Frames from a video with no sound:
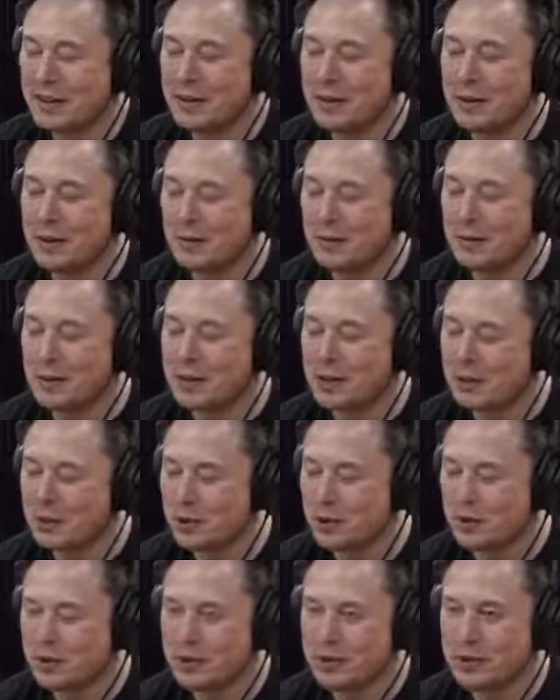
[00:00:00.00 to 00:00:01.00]
flush
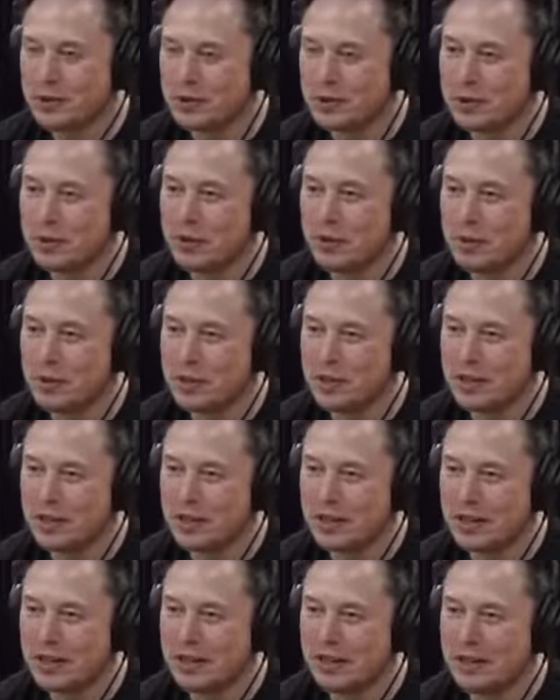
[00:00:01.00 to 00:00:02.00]
with your skull. So you
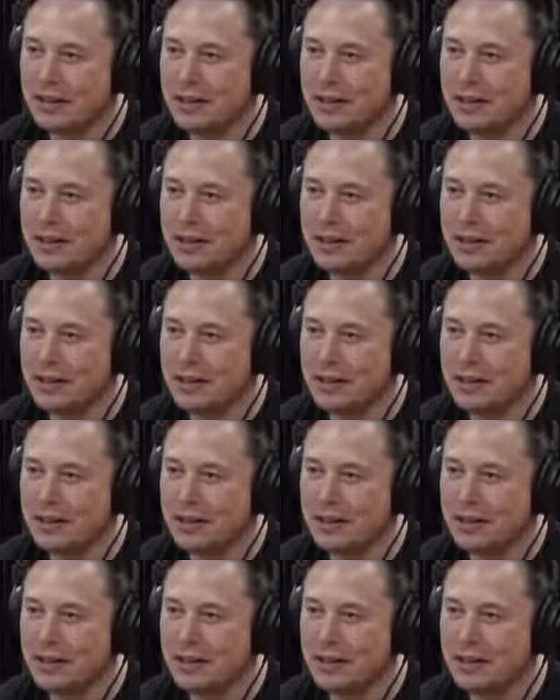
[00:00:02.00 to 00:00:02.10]
basically